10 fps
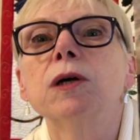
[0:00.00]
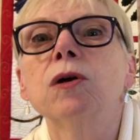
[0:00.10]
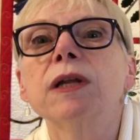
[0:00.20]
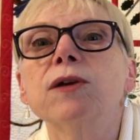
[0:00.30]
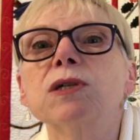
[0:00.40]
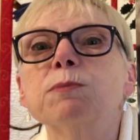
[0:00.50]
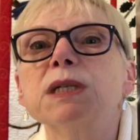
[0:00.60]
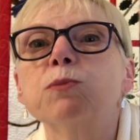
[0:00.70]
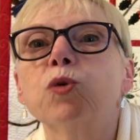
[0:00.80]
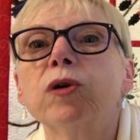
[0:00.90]
Early
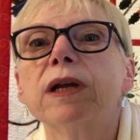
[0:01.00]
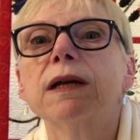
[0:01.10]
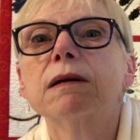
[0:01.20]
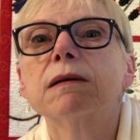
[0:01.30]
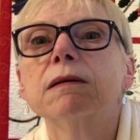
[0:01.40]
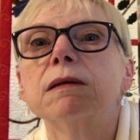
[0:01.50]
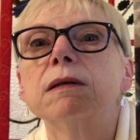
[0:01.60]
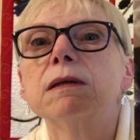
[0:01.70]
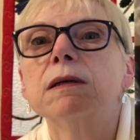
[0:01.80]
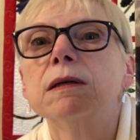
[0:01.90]
Christmas Morning.
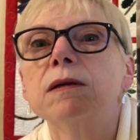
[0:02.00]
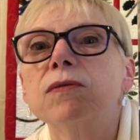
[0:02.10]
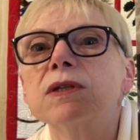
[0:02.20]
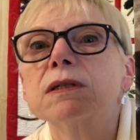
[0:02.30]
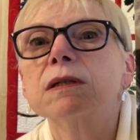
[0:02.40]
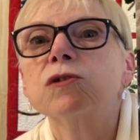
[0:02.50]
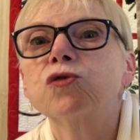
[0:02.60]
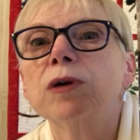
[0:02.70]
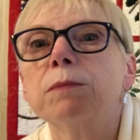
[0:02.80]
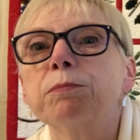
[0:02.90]
This little
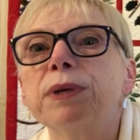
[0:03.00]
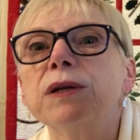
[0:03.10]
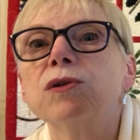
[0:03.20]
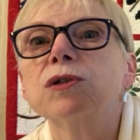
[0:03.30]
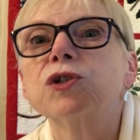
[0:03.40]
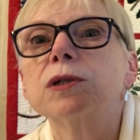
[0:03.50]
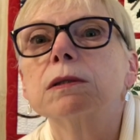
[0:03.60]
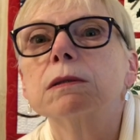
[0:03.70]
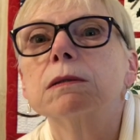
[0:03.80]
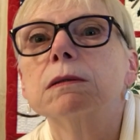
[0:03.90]
drum pin
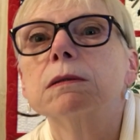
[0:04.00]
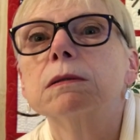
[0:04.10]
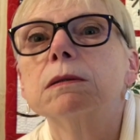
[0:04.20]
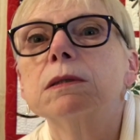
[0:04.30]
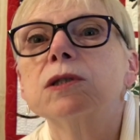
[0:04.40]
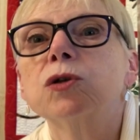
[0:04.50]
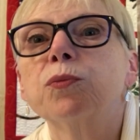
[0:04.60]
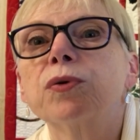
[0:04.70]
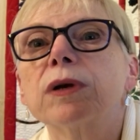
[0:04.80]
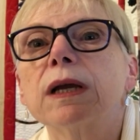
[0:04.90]
cushion, so
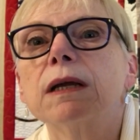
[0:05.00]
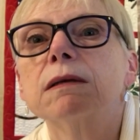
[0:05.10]
pretty.